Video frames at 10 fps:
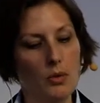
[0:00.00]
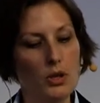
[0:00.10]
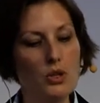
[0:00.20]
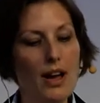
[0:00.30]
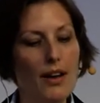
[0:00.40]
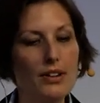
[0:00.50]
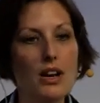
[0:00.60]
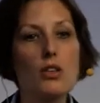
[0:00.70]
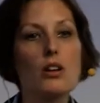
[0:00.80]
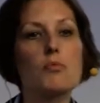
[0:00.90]
we do have
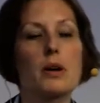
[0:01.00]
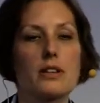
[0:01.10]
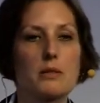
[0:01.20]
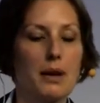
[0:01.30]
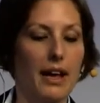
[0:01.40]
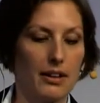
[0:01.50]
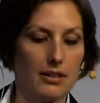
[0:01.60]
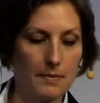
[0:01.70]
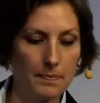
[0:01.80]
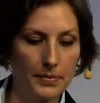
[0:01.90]
another loop on this
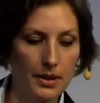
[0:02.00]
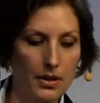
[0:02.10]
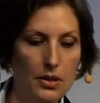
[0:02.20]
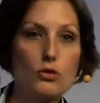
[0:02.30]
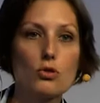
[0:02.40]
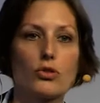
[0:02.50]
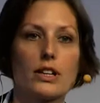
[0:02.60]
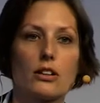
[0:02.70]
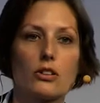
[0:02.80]
planet, the nutrient